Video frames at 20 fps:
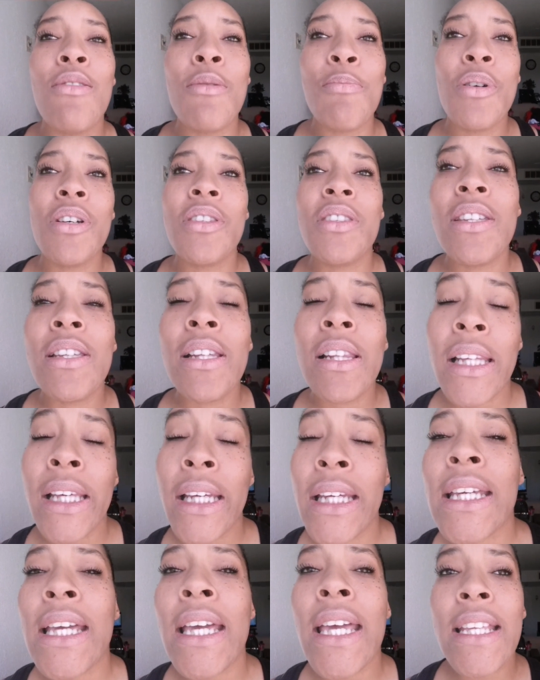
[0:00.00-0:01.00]
I will put the
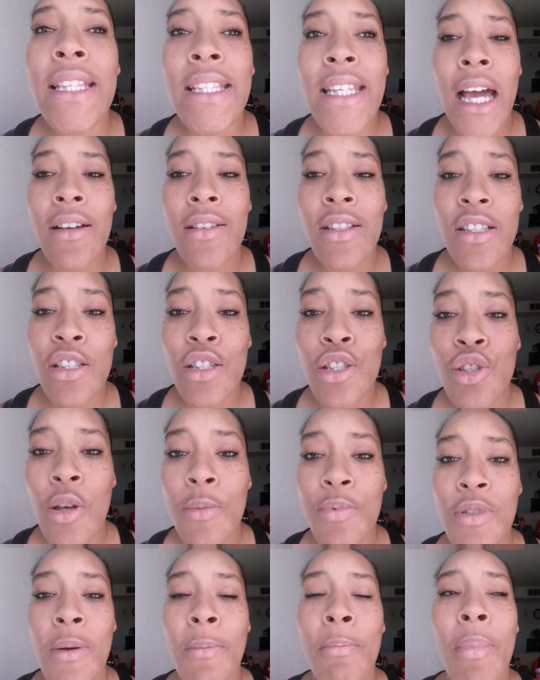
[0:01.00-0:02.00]
link down in
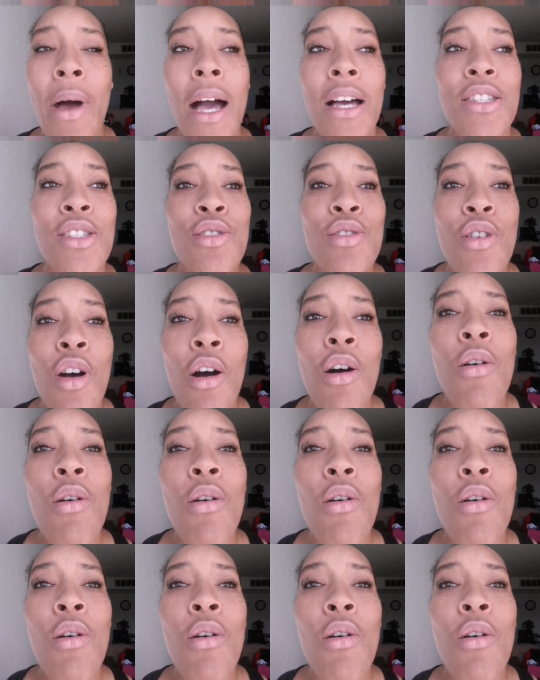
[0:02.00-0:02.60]
description box.